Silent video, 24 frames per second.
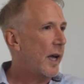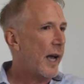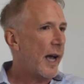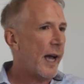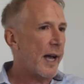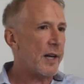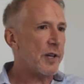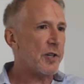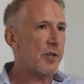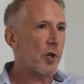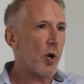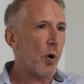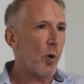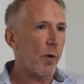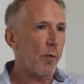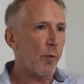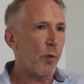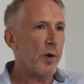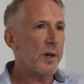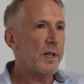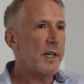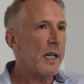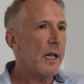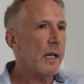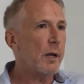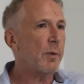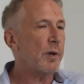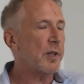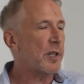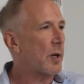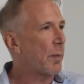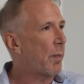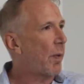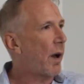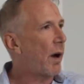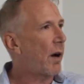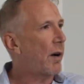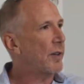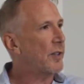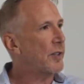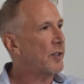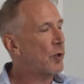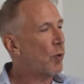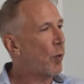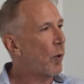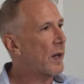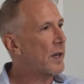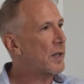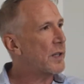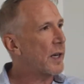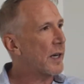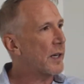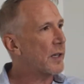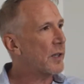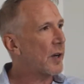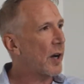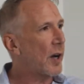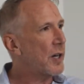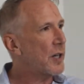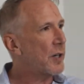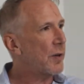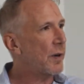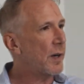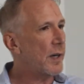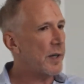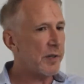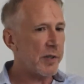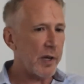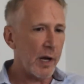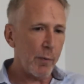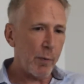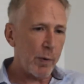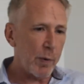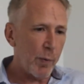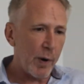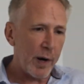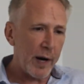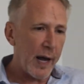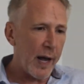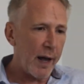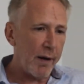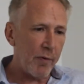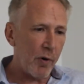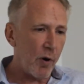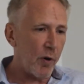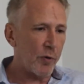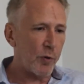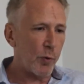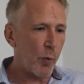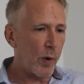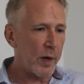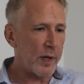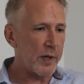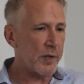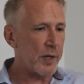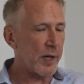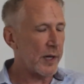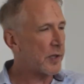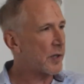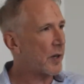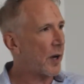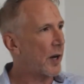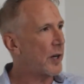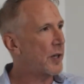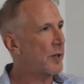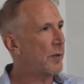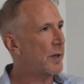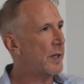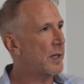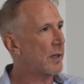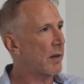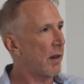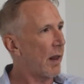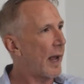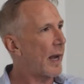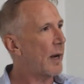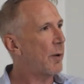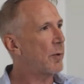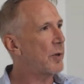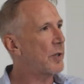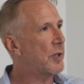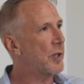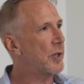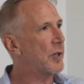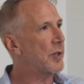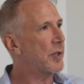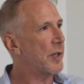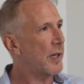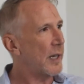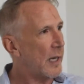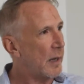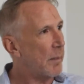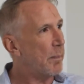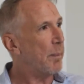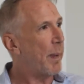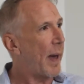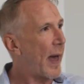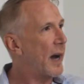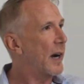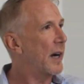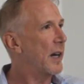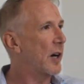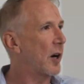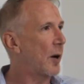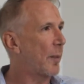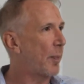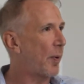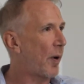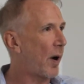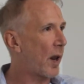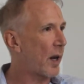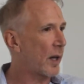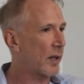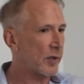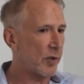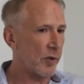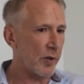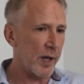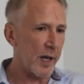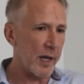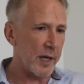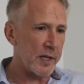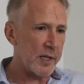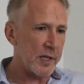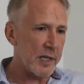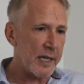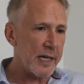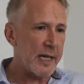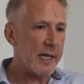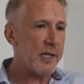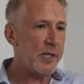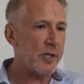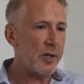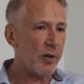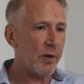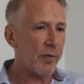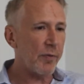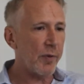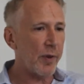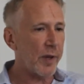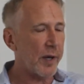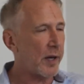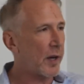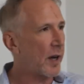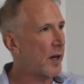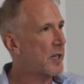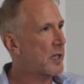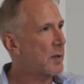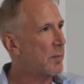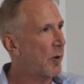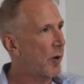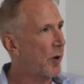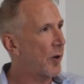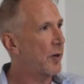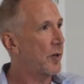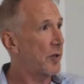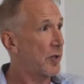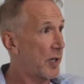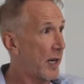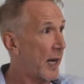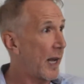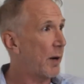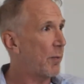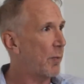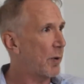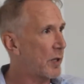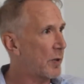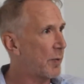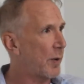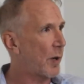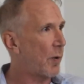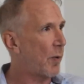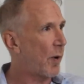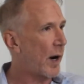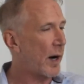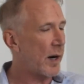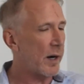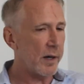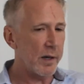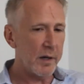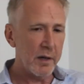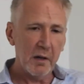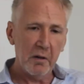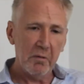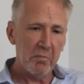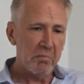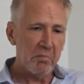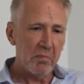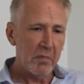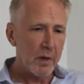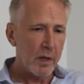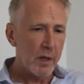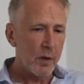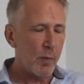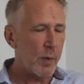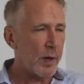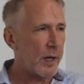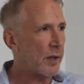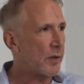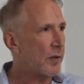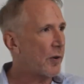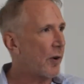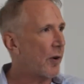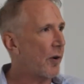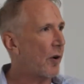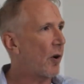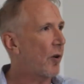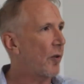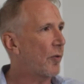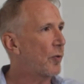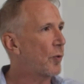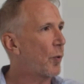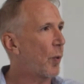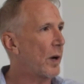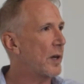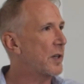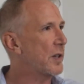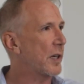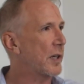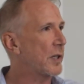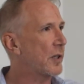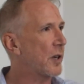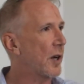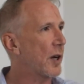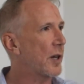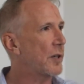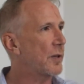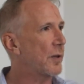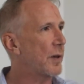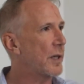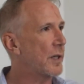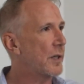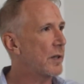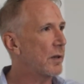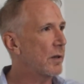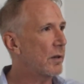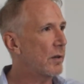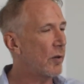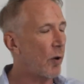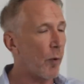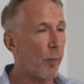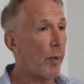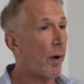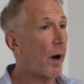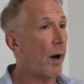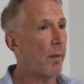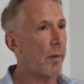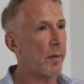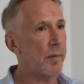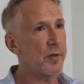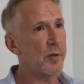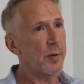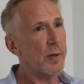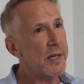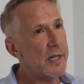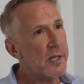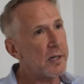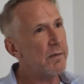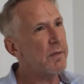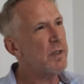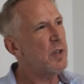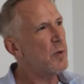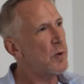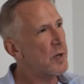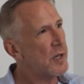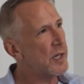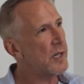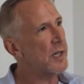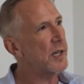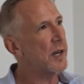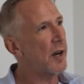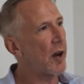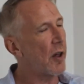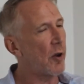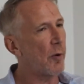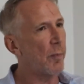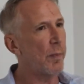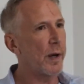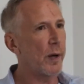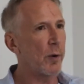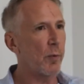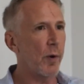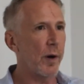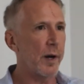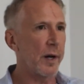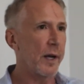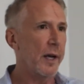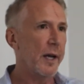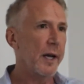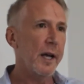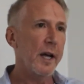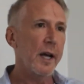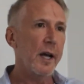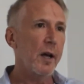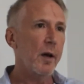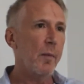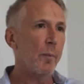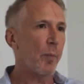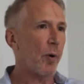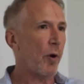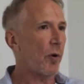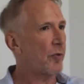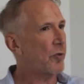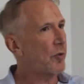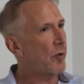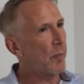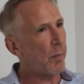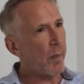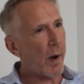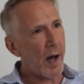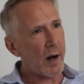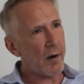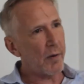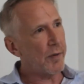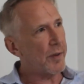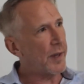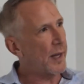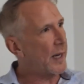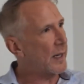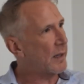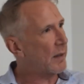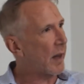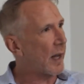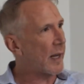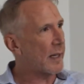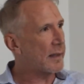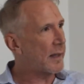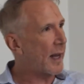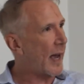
And so if we're dealing with suppliers in 26 countries and we want to have all 26 countries' languages embedded in our products so that it's easier for the customer to understand what's required, we can turn to all 26 countries, no problem. So ease of use is another big one. But also modern things like